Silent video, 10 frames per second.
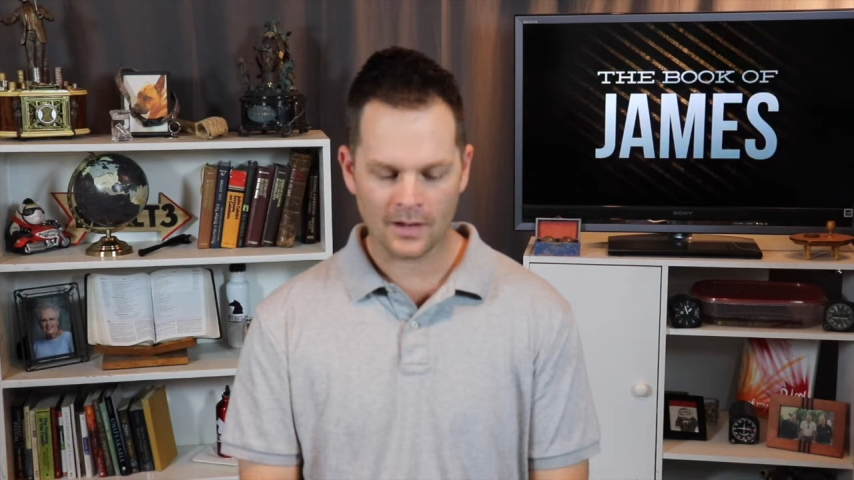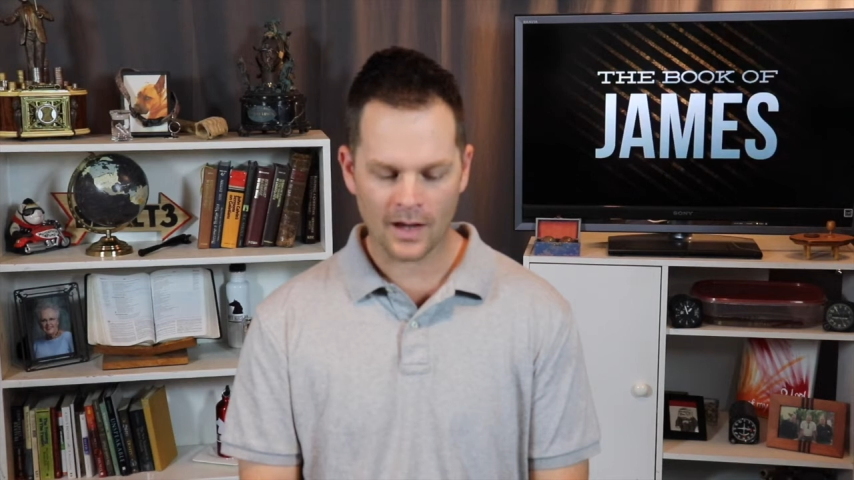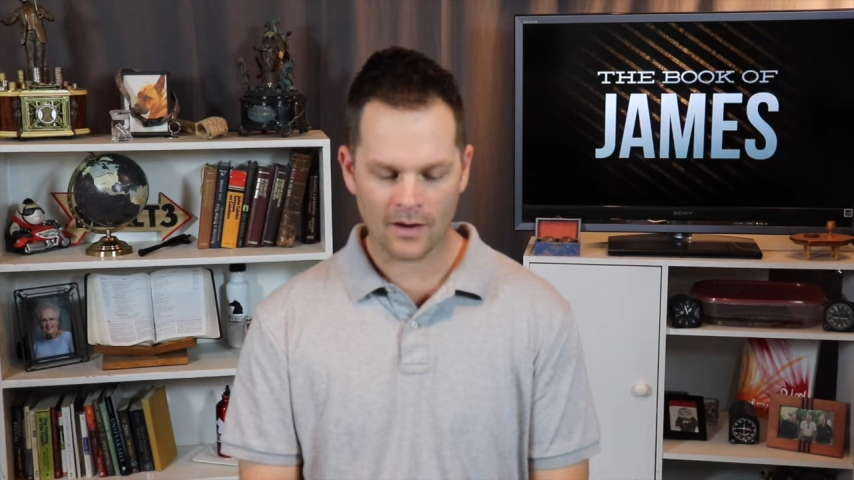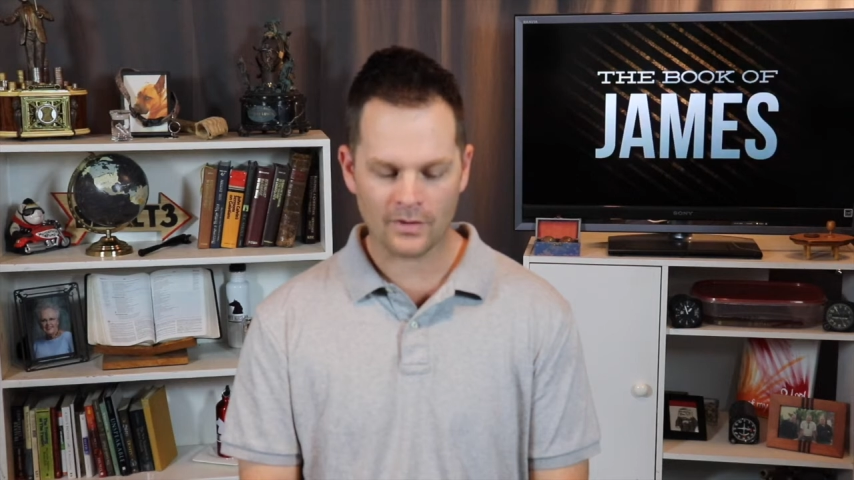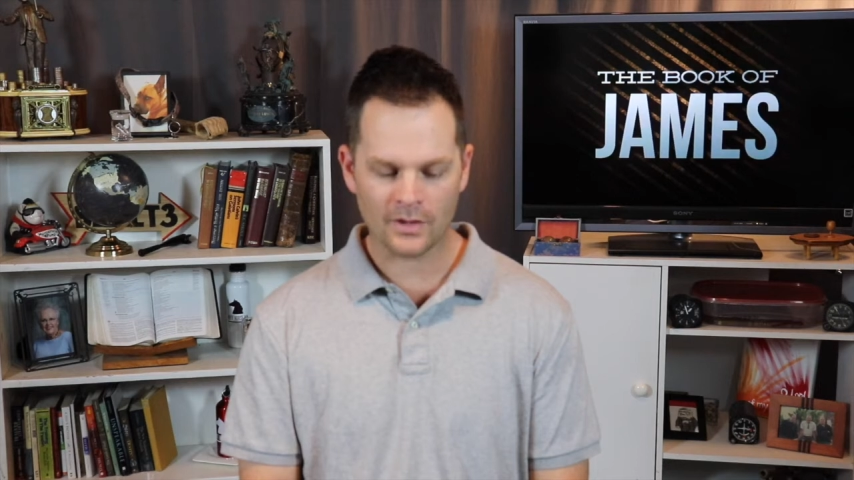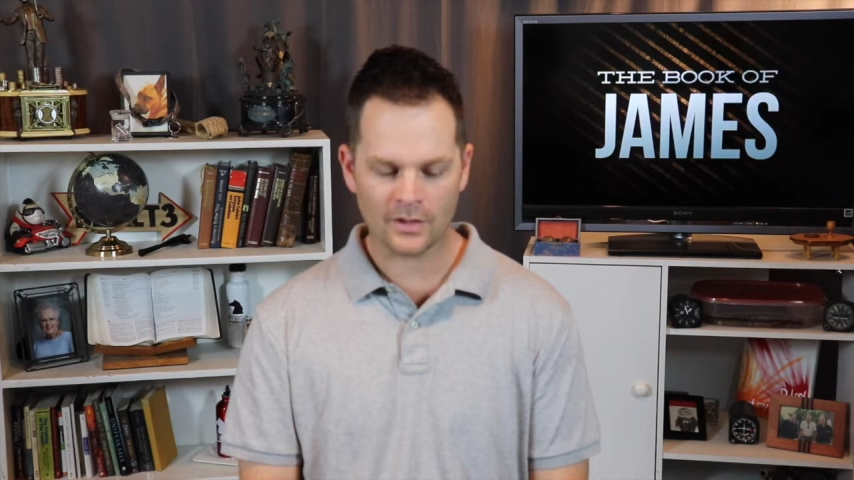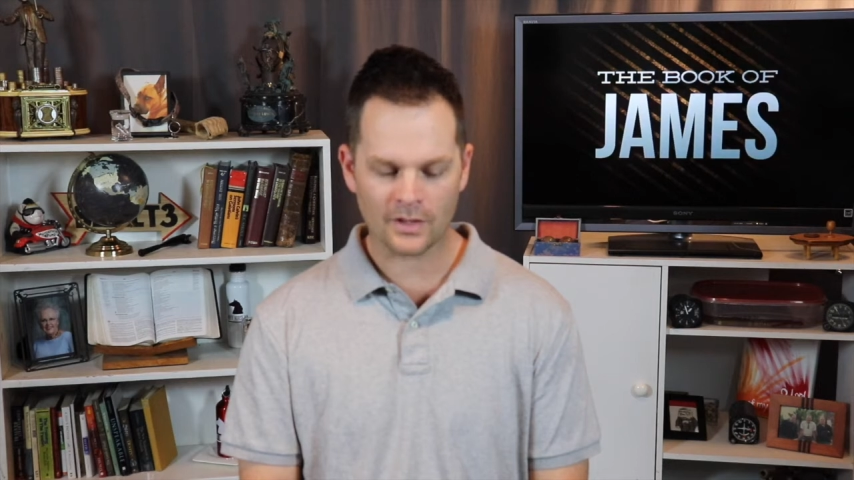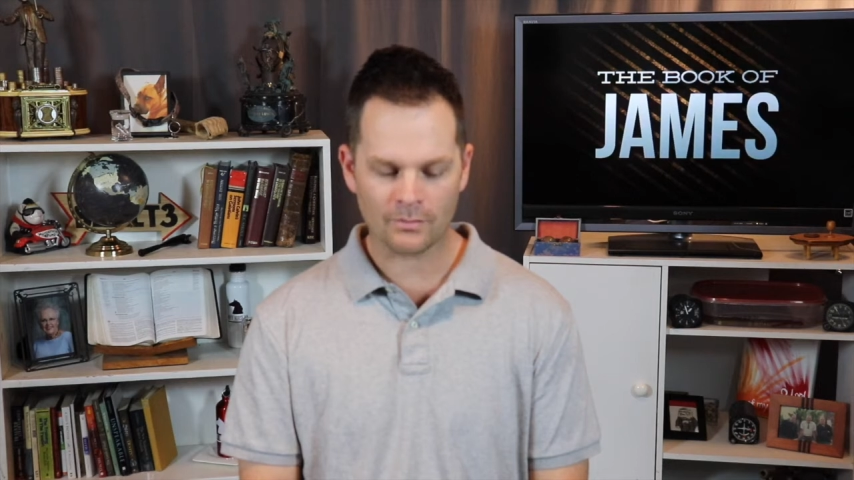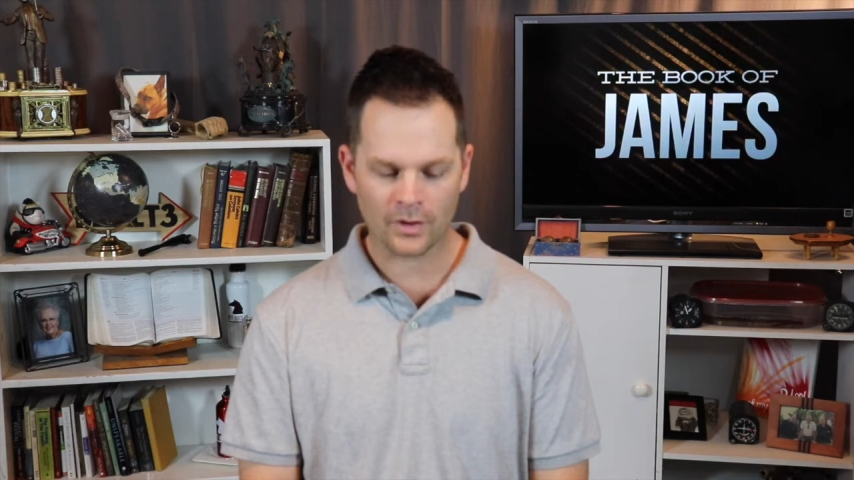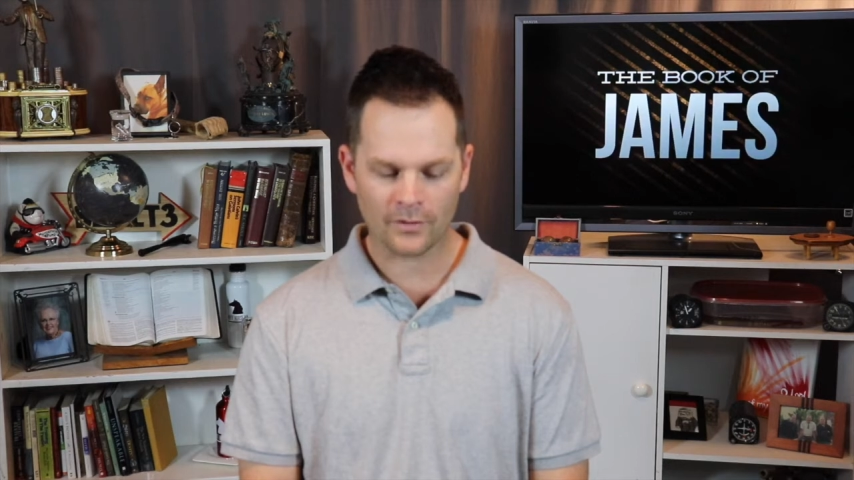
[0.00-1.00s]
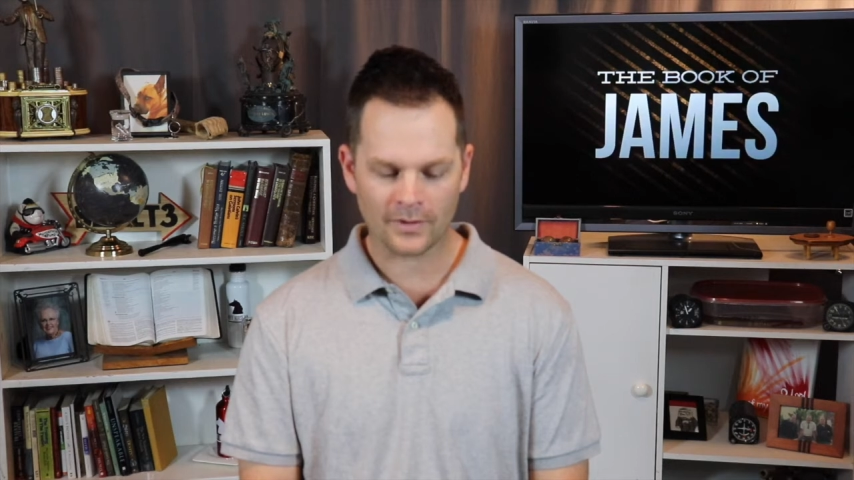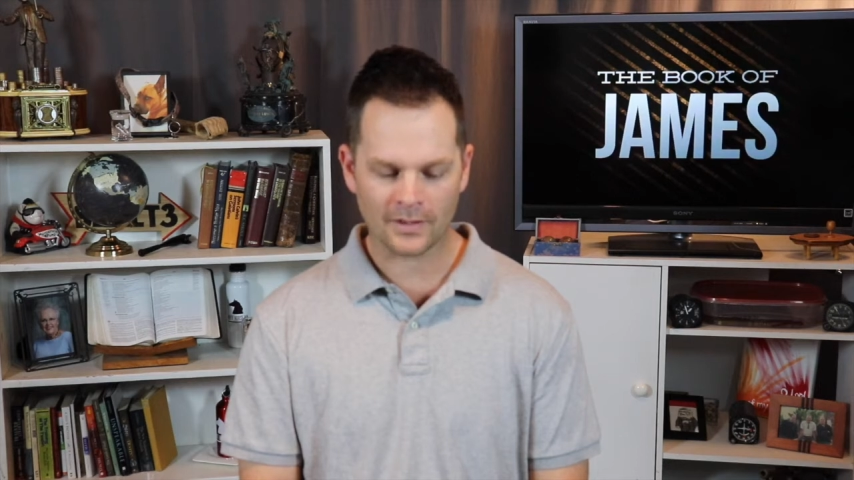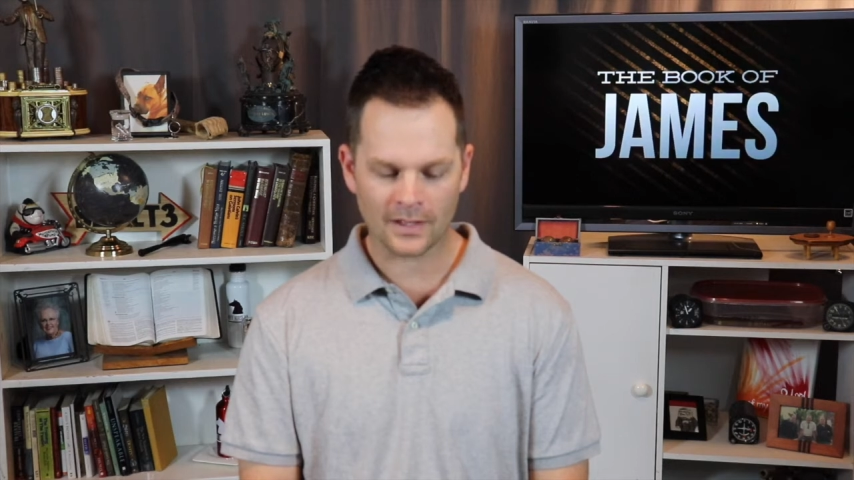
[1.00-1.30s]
Every good and perfect